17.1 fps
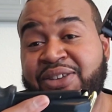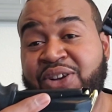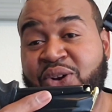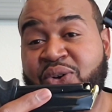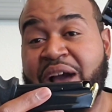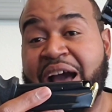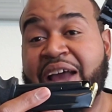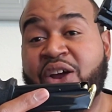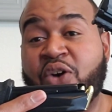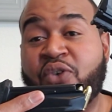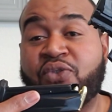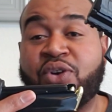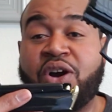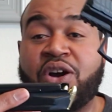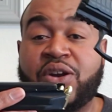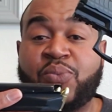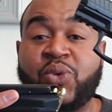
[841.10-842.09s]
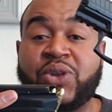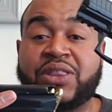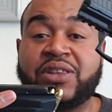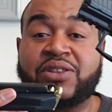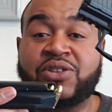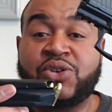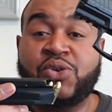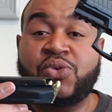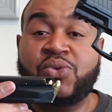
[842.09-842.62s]
you know, got over on him with the
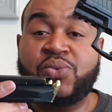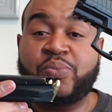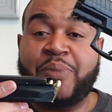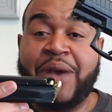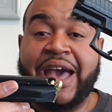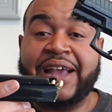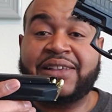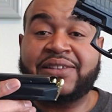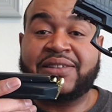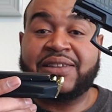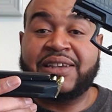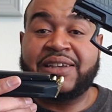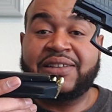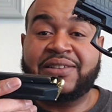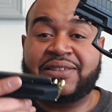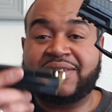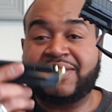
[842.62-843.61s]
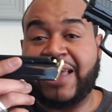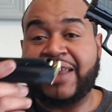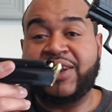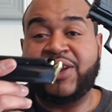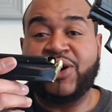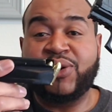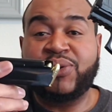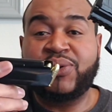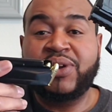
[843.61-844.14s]
2 magazines because I
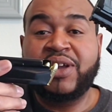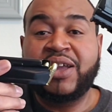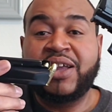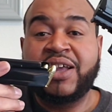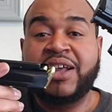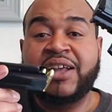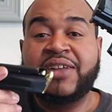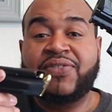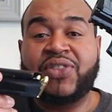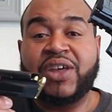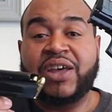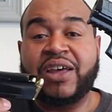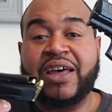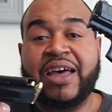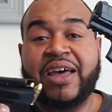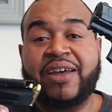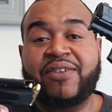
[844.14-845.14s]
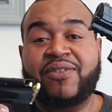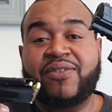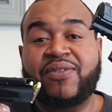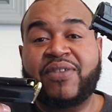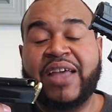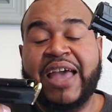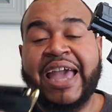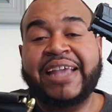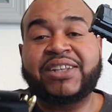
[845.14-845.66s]
know the
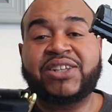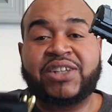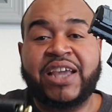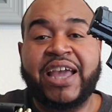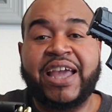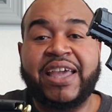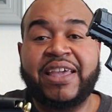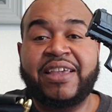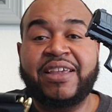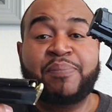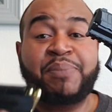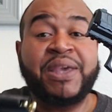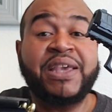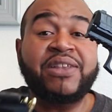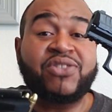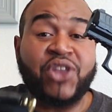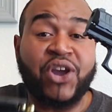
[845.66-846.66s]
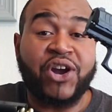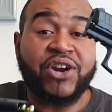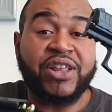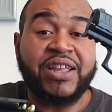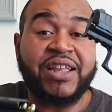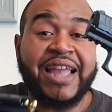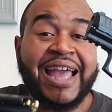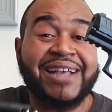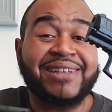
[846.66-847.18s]
HK
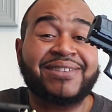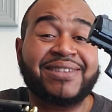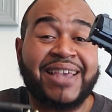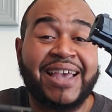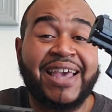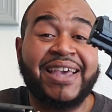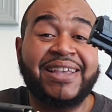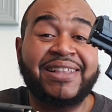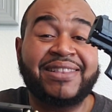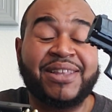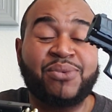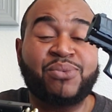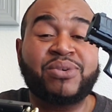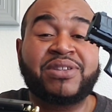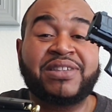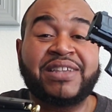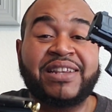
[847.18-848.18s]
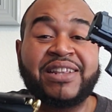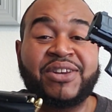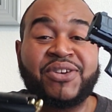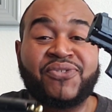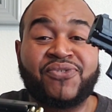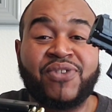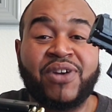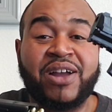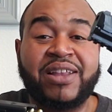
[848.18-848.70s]
P30SK that was sitting in the
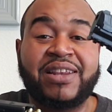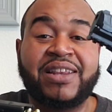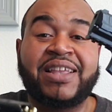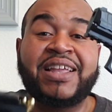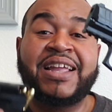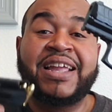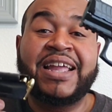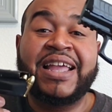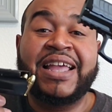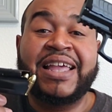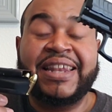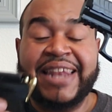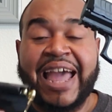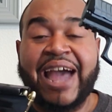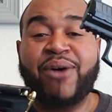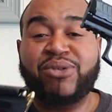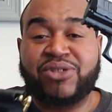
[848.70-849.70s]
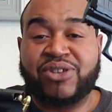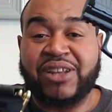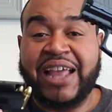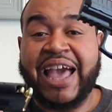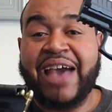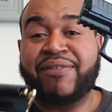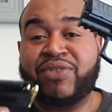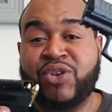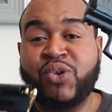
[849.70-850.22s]
front now is gonna
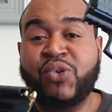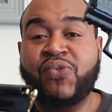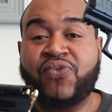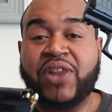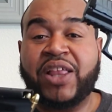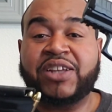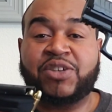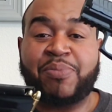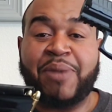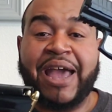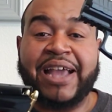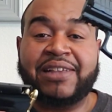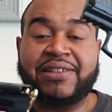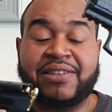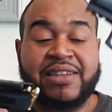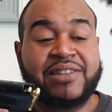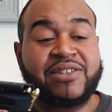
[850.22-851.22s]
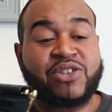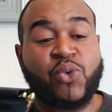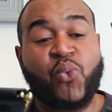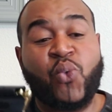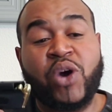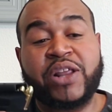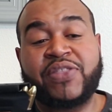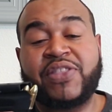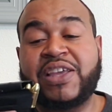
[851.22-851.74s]
have 2 flush magazines. So
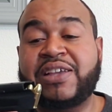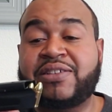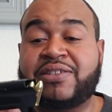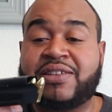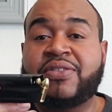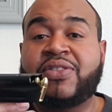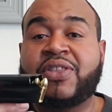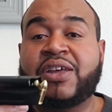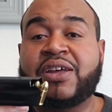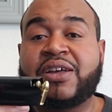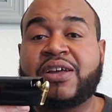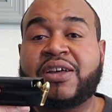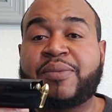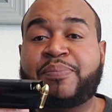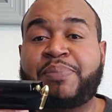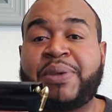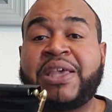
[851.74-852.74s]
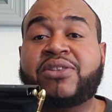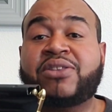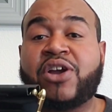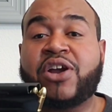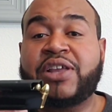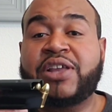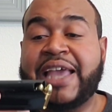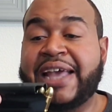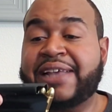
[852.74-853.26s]
one of these is the
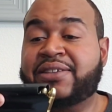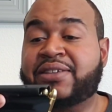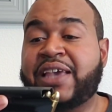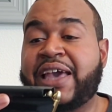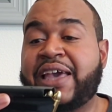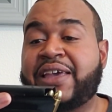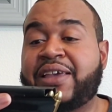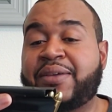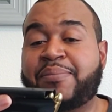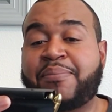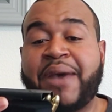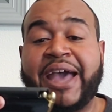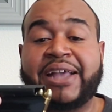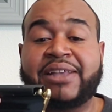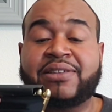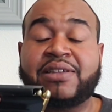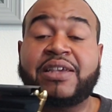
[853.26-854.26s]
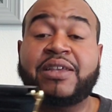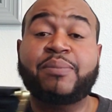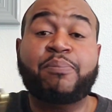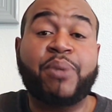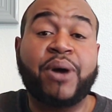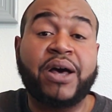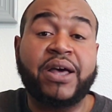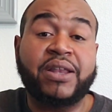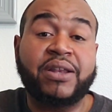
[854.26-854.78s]
P30SK magazine,
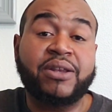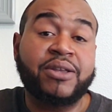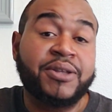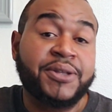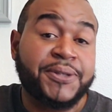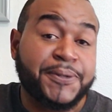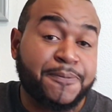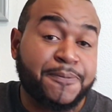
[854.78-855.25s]
but